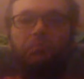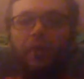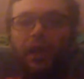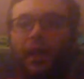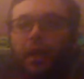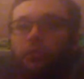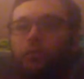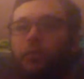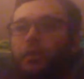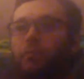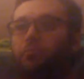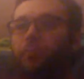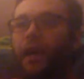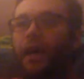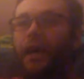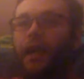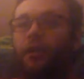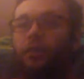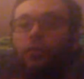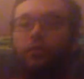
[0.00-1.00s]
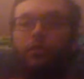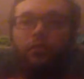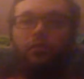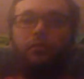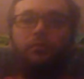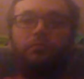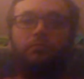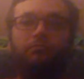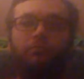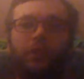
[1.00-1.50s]
I went back
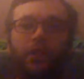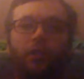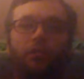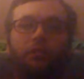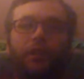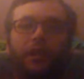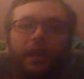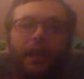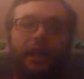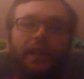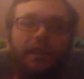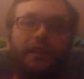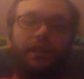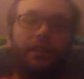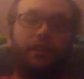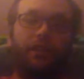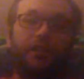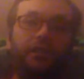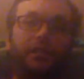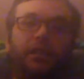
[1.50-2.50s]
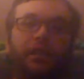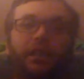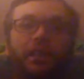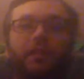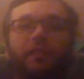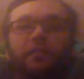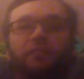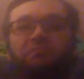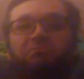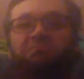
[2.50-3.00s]
home knowing I did a good
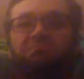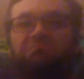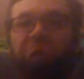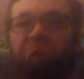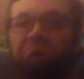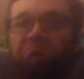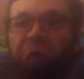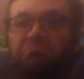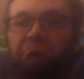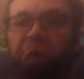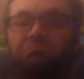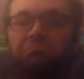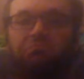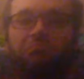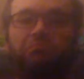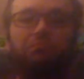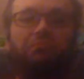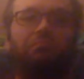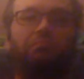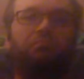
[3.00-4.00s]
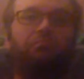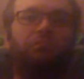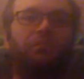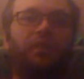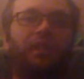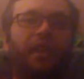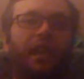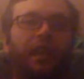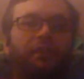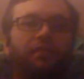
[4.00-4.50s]
deed.
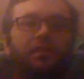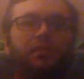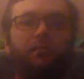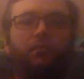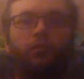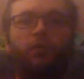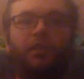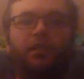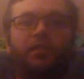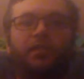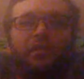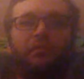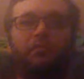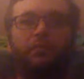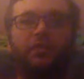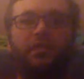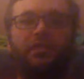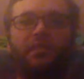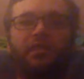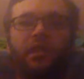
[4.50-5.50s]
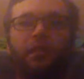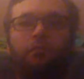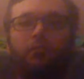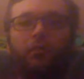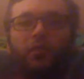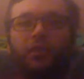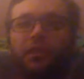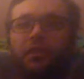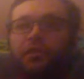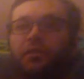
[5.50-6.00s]
Gave some wisdom to
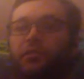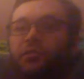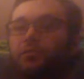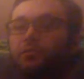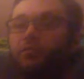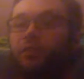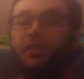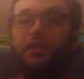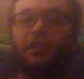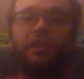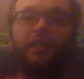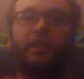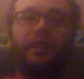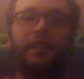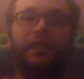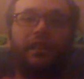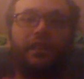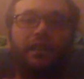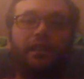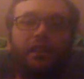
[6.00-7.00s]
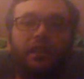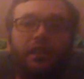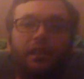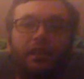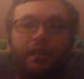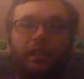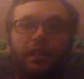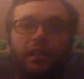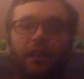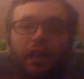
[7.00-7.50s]
someone who really needed it.
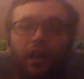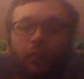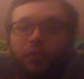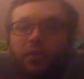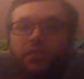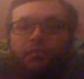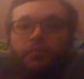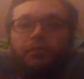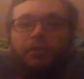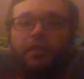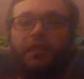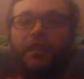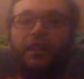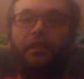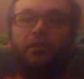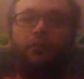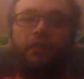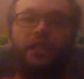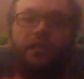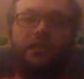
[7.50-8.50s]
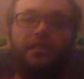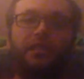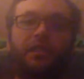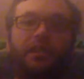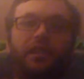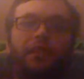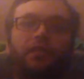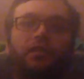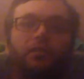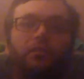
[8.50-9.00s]
I wasn't really interested
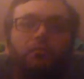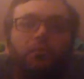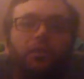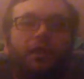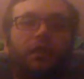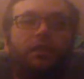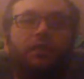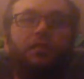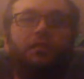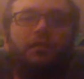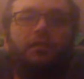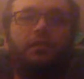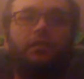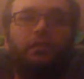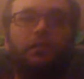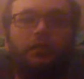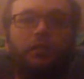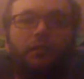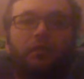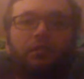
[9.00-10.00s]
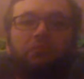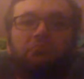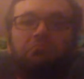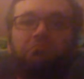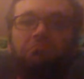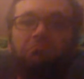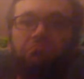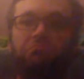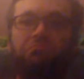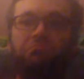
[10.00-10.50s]
in her, but
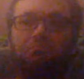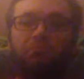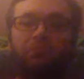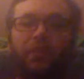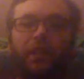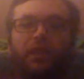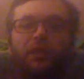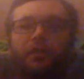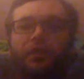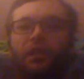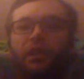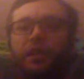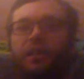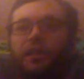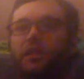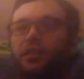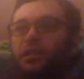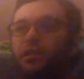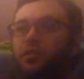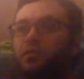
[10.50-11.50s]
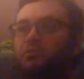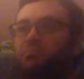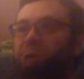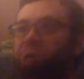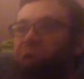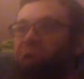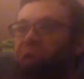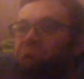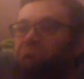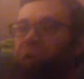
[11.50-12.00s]
I thought,
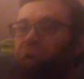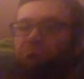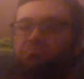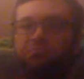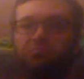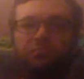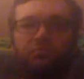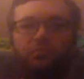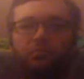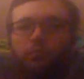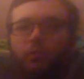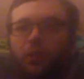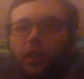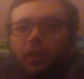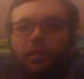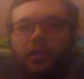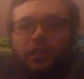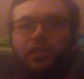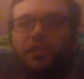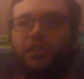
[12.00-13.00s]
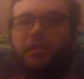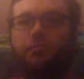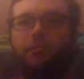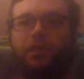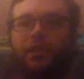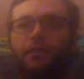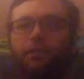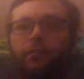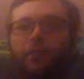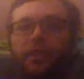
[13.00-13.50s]
why not just
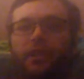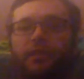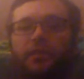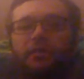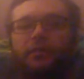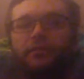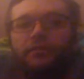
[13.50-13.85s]
be a friend?